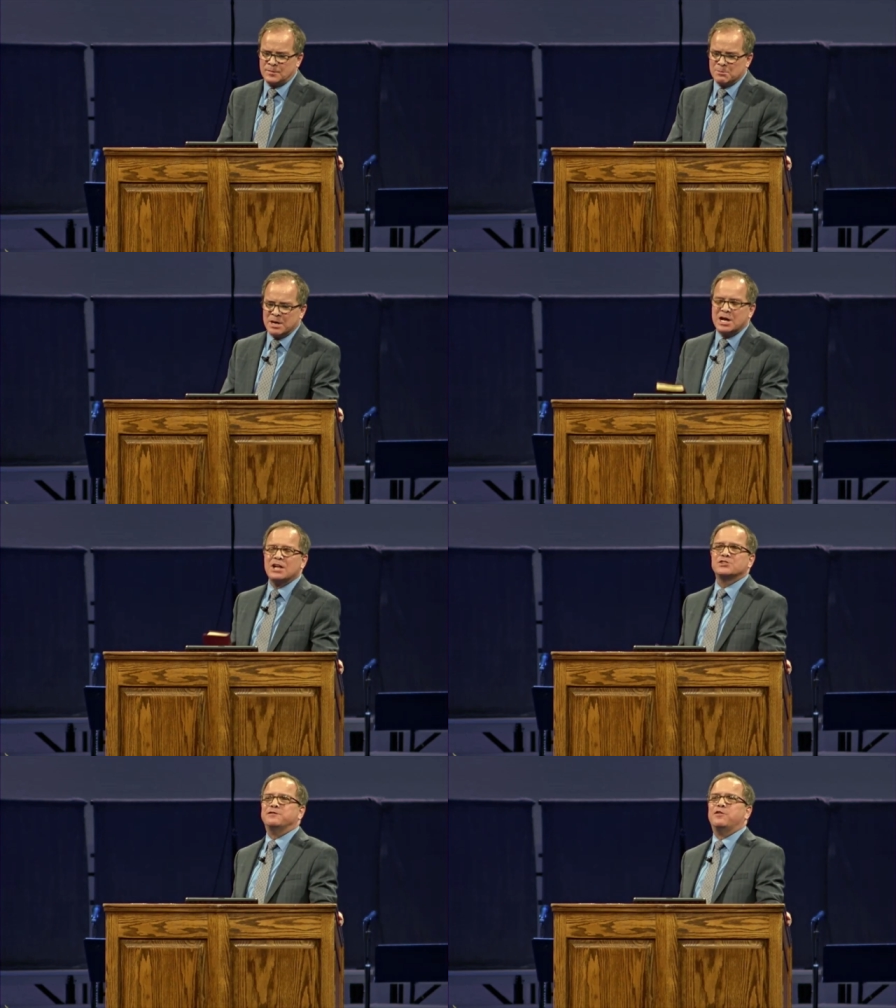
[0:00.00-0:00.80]
But
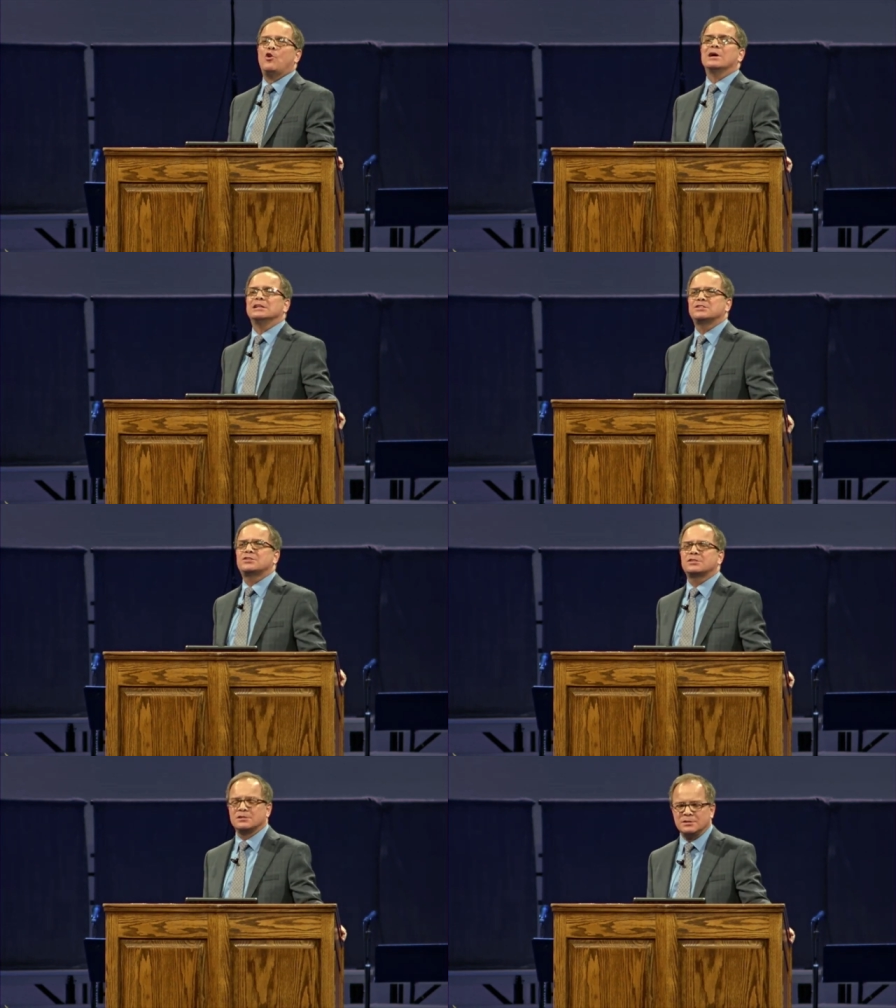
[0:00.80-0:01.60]
God's
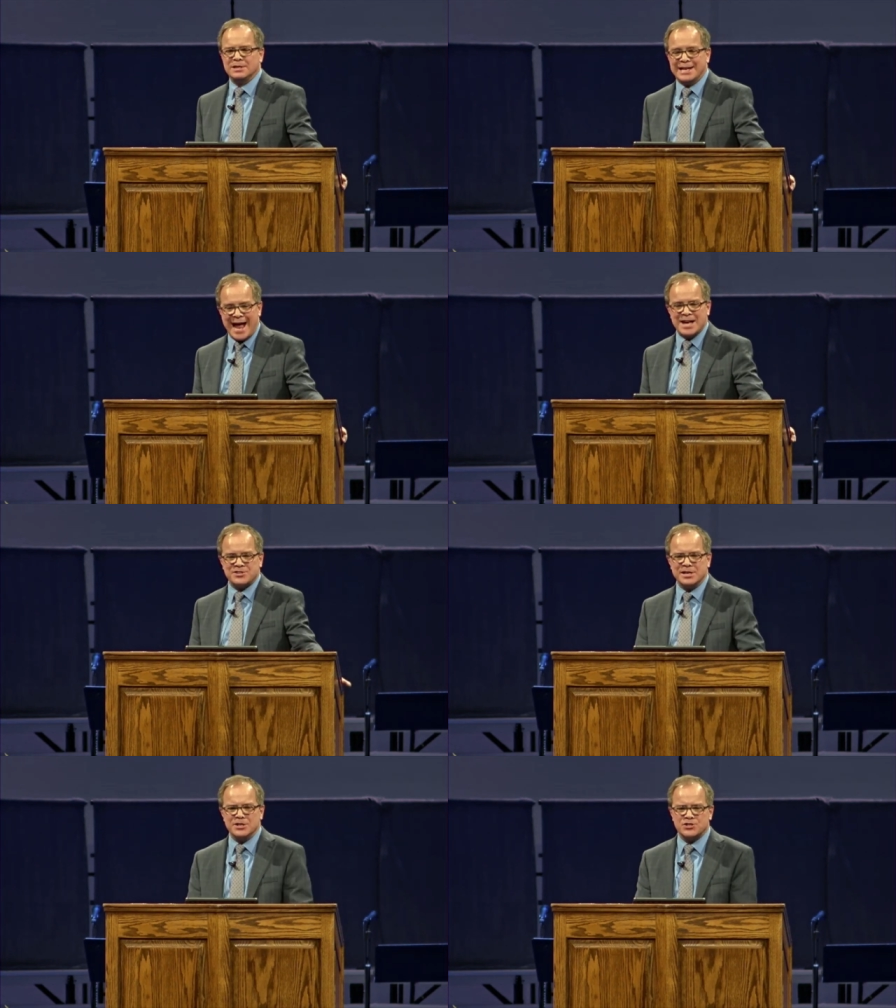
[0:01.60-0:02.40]
voice, it has
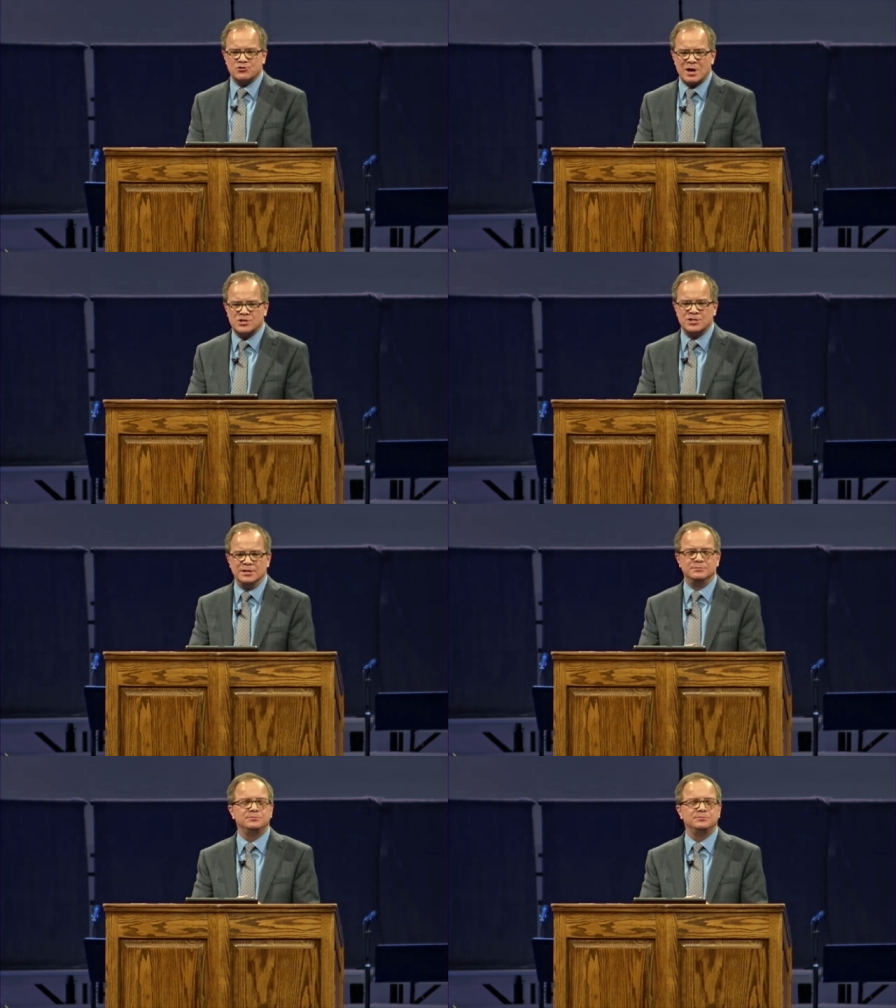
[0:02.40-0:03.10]
an instruction.